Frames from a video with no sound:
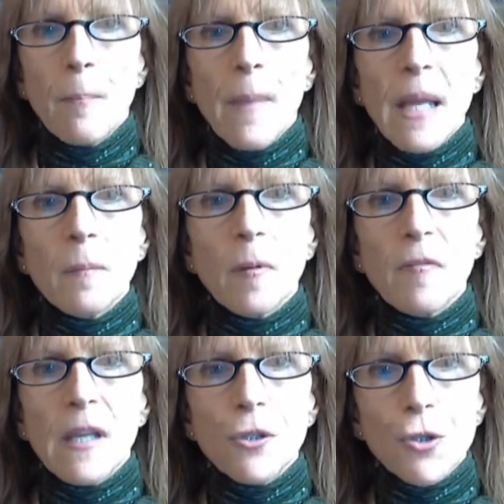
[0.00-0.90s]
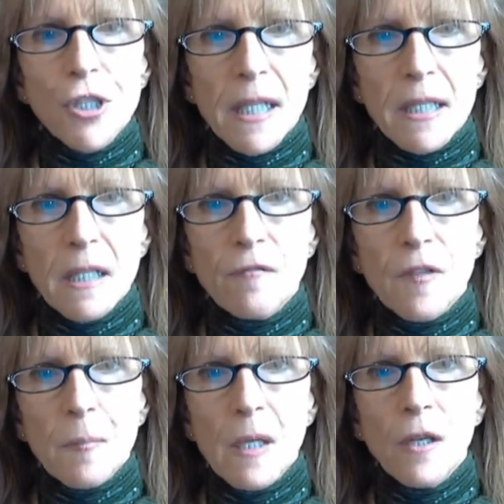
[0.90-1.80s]
made up of intersecting
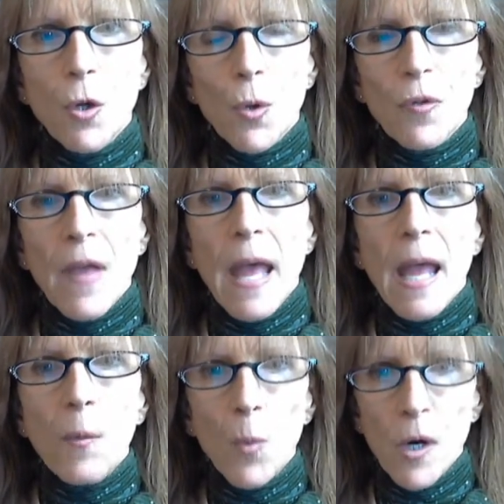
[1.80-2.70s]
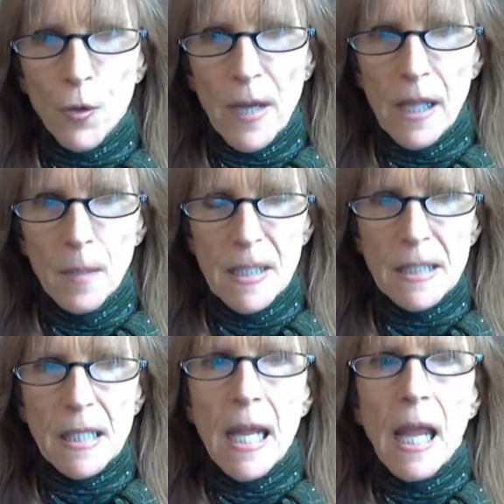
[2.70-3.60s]
feminine earth and water
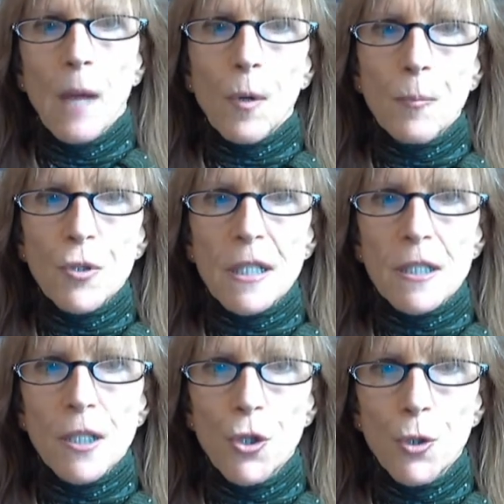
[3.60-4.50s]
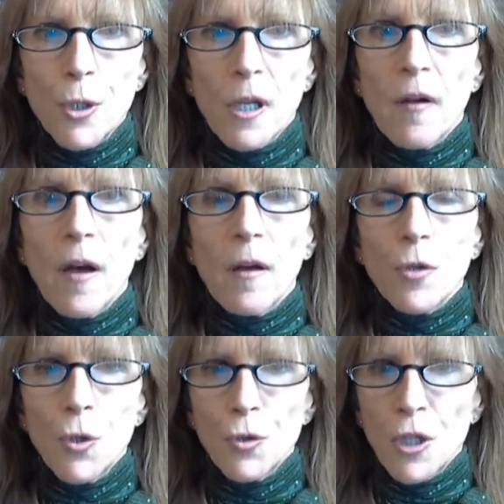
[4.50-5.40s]
elements, and represents the union, uh,
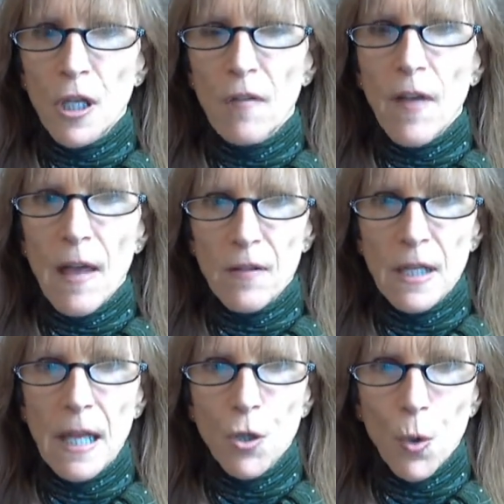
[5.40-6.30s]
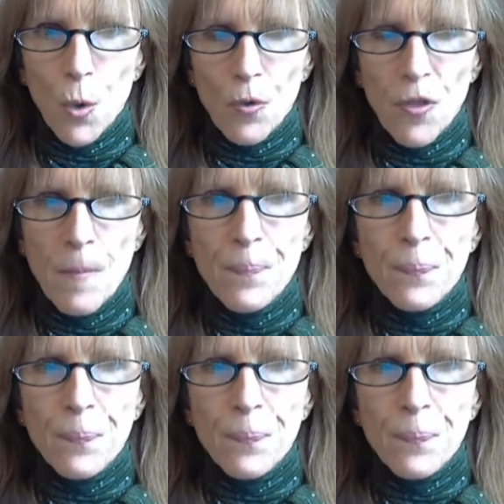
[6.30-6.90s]
union of heaven and earth.